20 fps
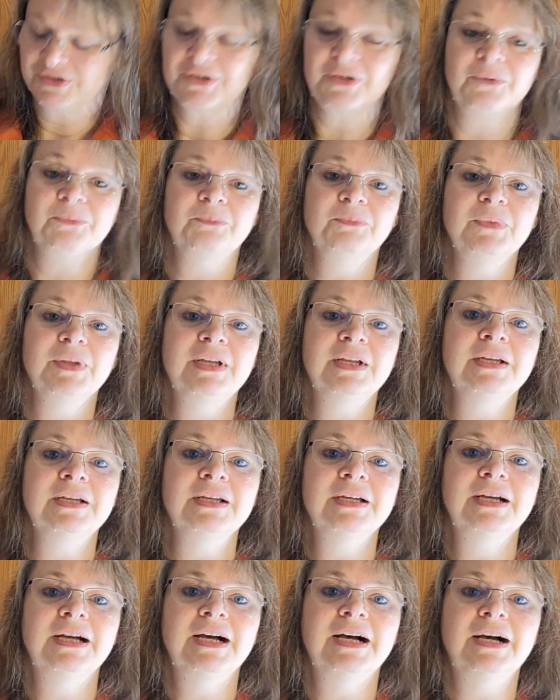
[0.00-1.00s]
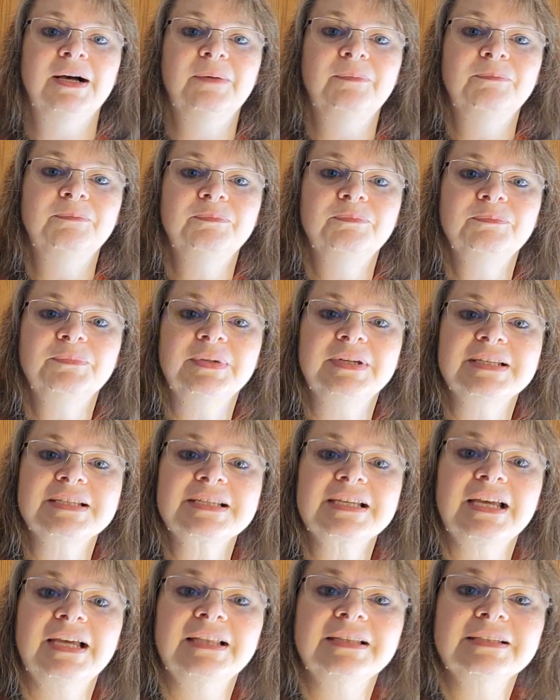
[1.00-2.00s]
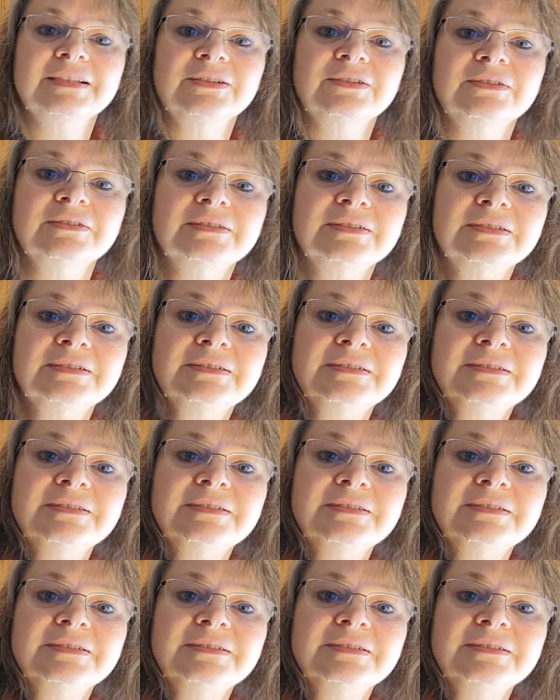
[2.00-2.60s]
So, but it's got little